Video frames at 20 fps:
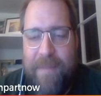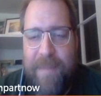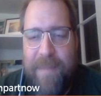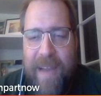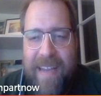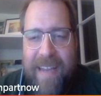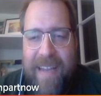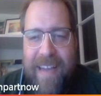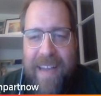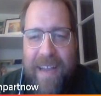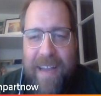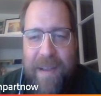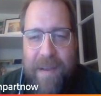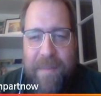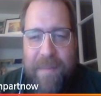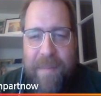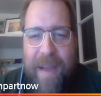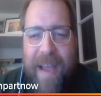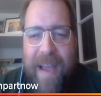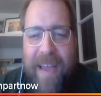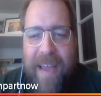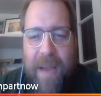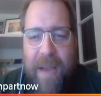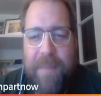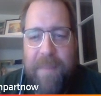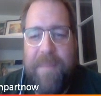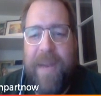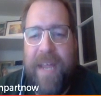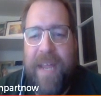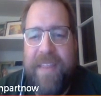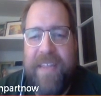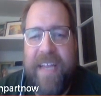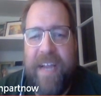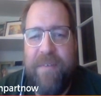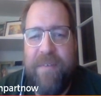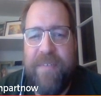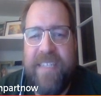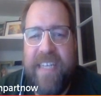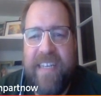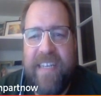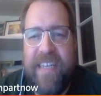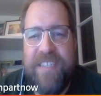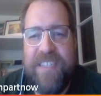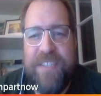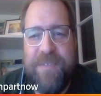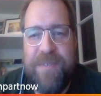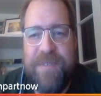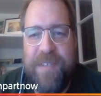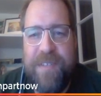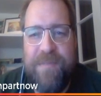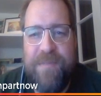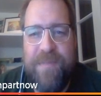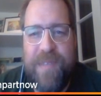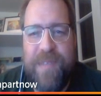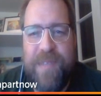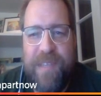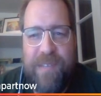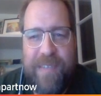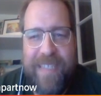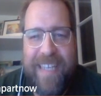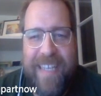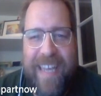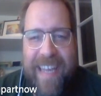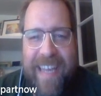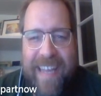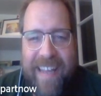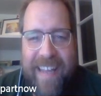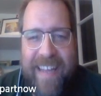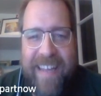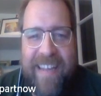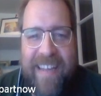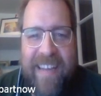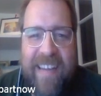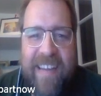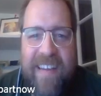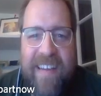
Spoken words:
I mean, I think I would take issue with you saying, like,